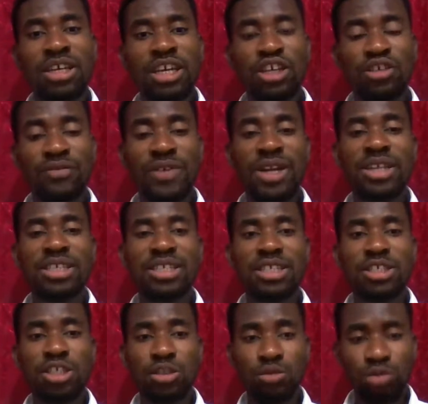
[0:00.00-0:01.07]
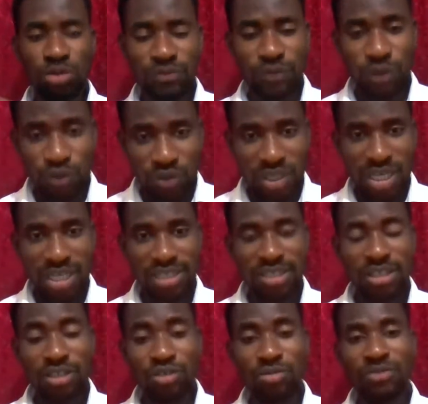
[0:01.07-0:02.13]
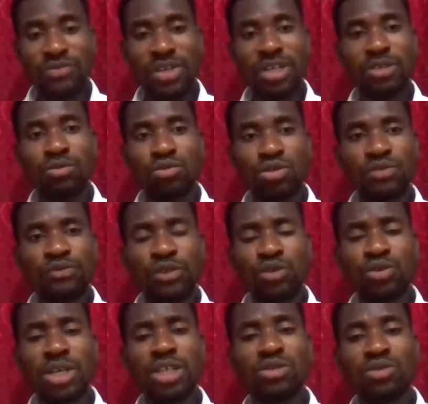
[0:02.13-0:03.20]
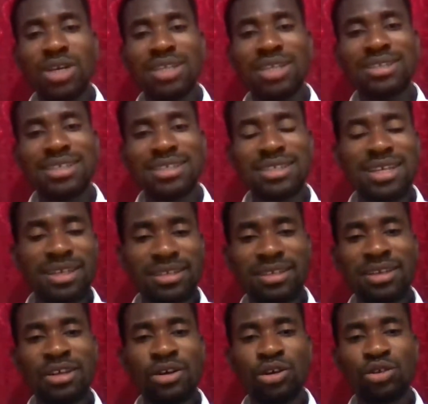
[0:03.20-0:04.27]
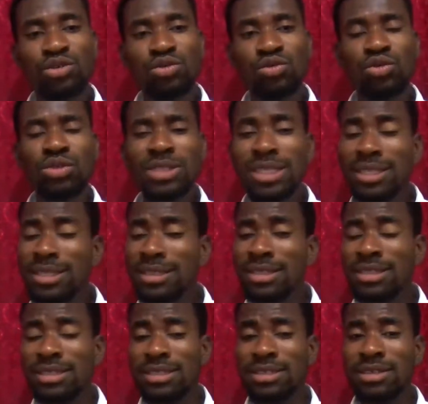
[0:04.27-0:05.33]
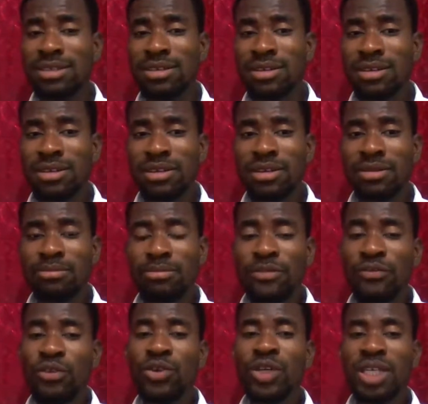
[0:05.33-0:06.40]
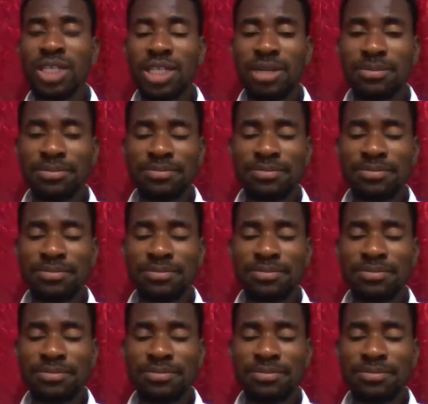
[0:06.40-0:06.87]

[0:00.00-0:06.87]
It's very smooth for you guys. It will be very good for you guys to understand or to know certain things before you can come.